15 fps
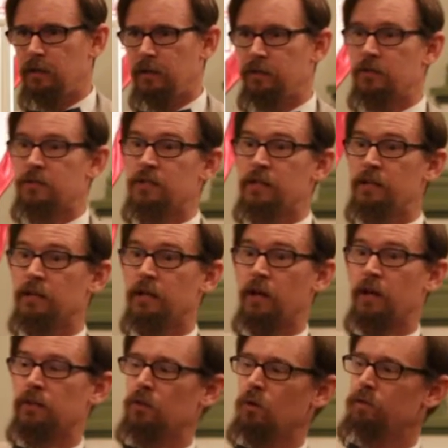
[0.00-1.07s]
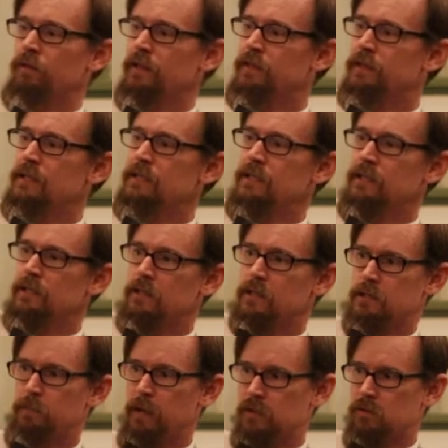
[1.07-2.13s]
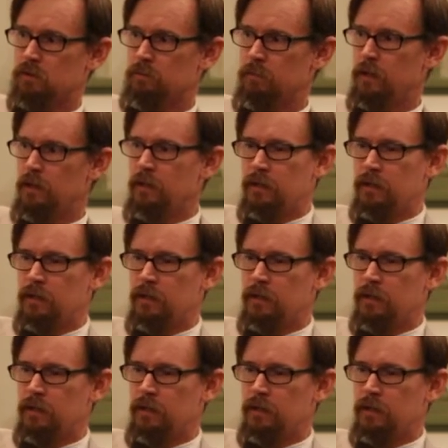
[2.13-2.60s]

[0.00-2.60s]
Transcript: And there's another character over at this end of the spectrum.